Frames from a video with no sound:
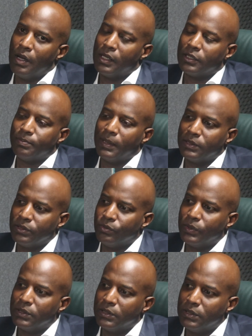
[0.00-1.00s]
especially
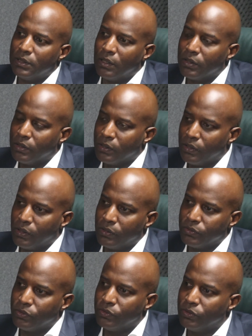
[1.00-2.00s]
with the younger
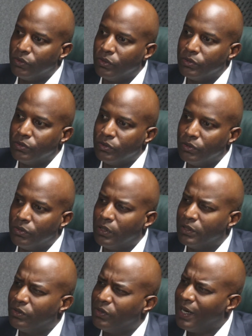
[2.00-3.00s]
girls who don't
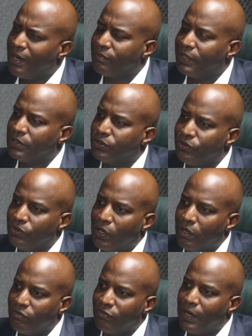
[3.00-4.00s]
know or don't have that
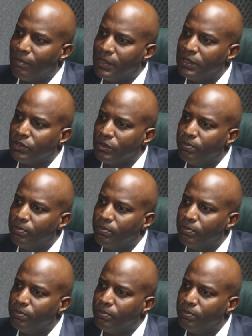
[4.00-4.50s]
strong family